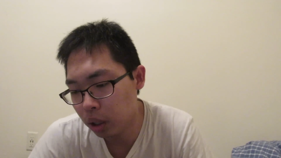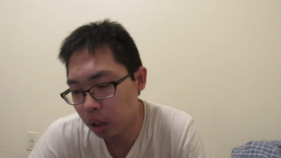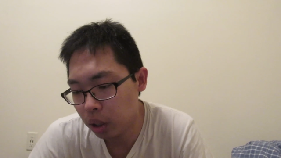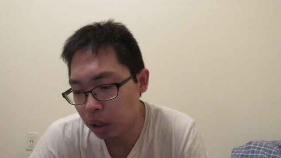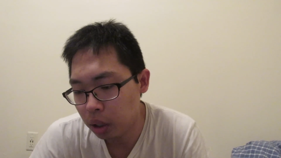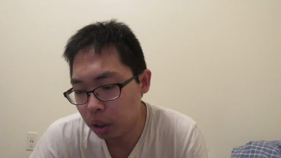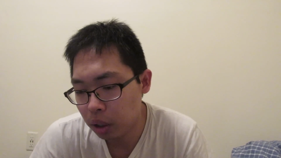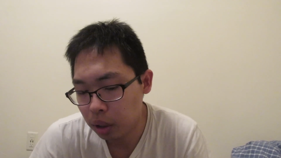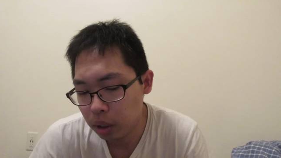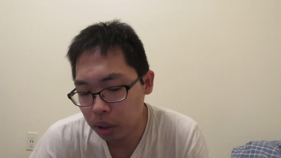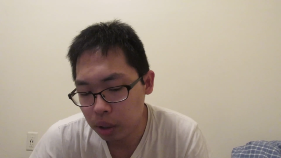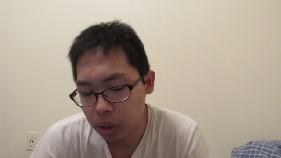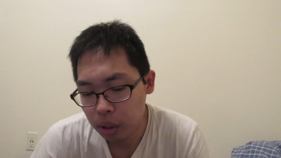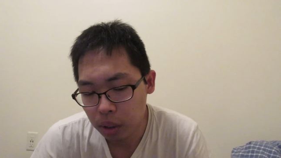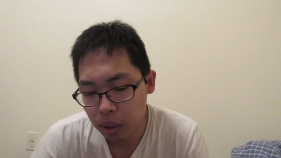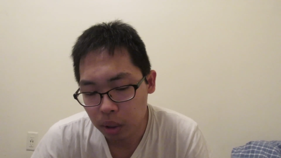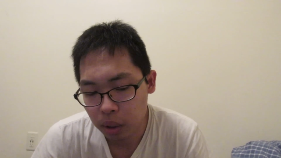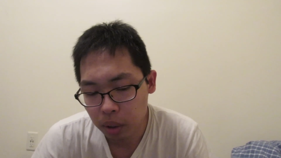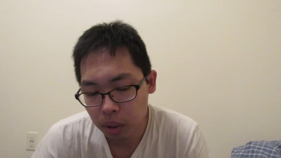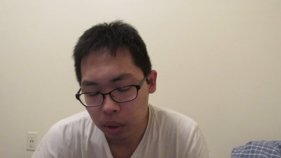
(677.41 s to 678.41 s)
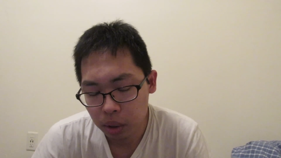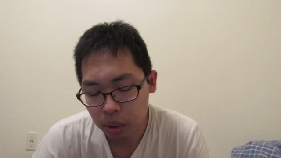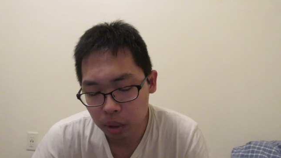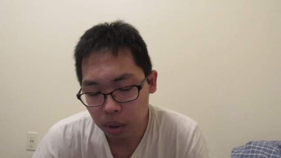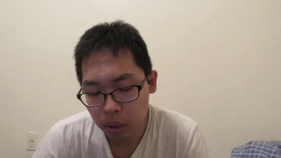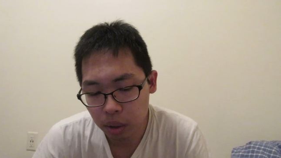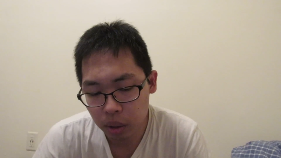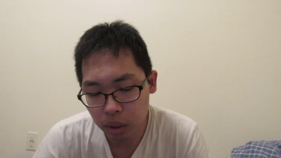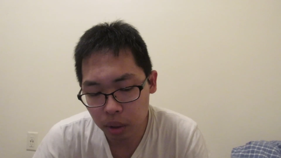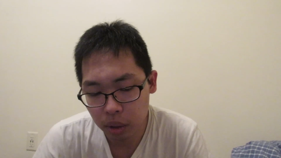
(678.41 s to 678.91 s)

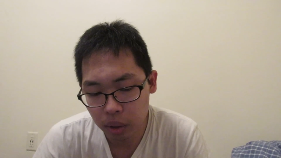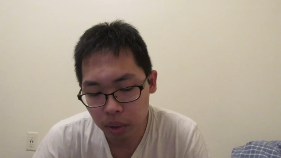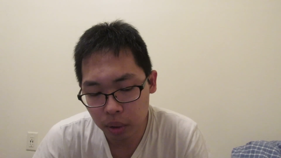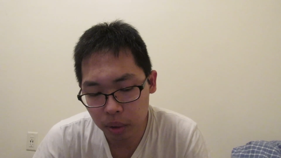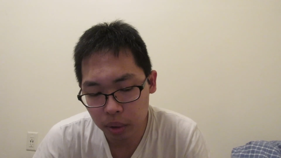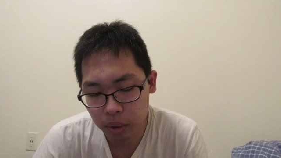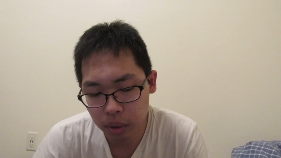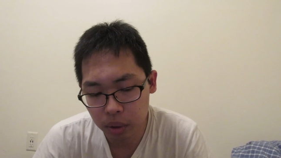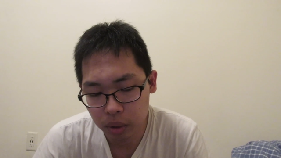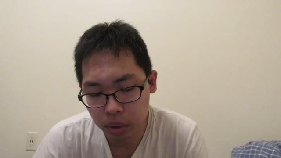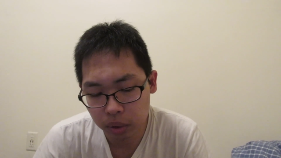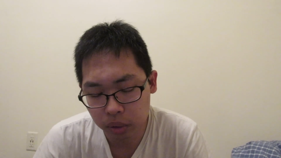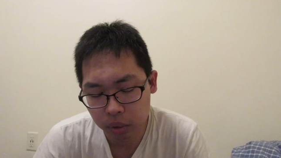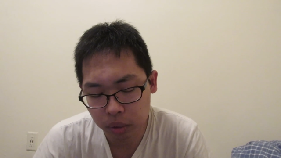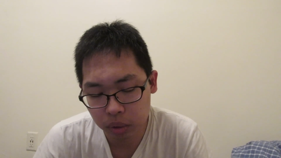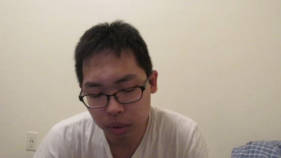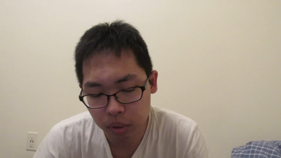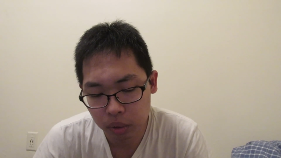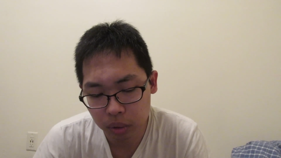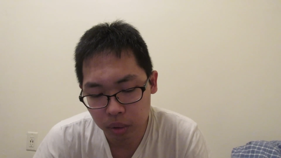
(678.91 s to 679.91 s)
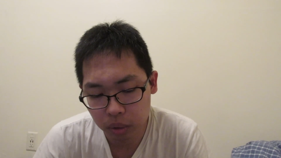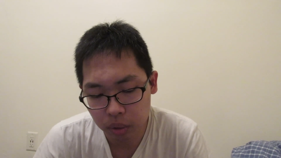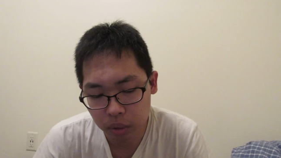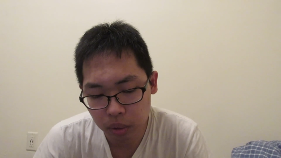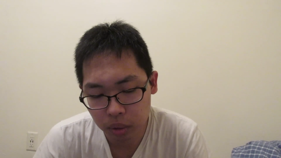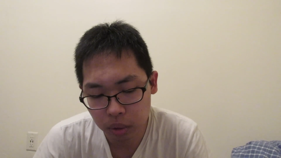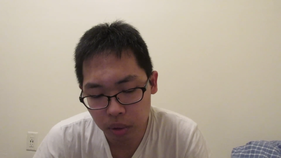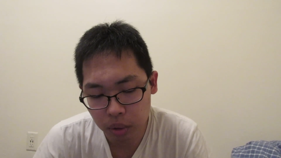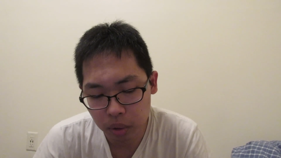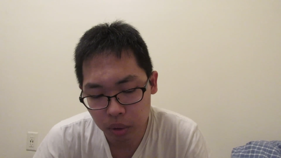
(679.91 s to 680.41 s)

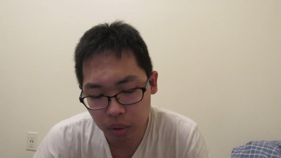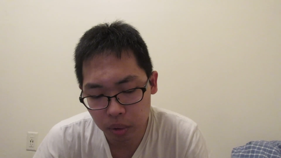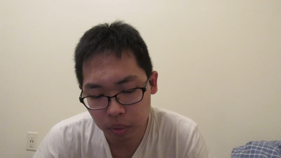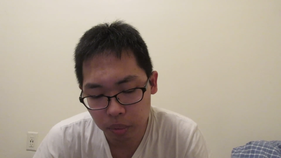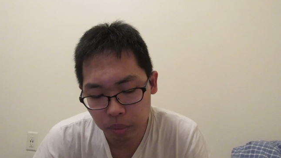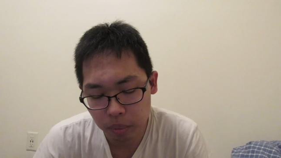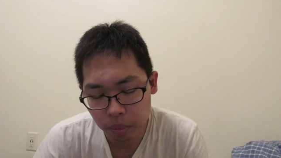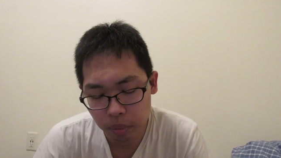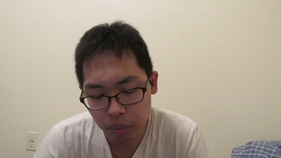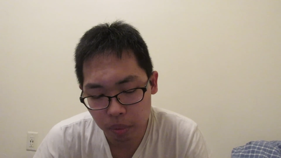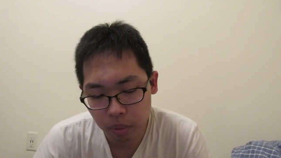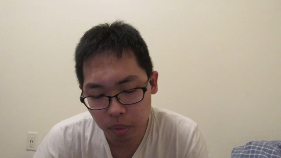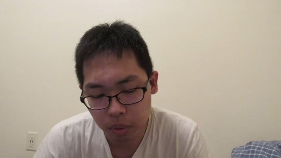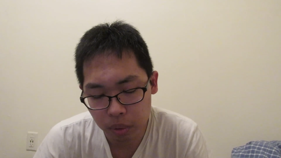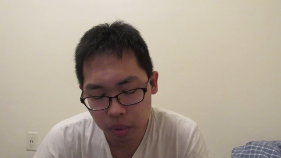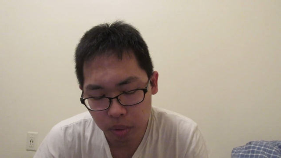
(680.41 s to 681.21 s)
(no one is talking)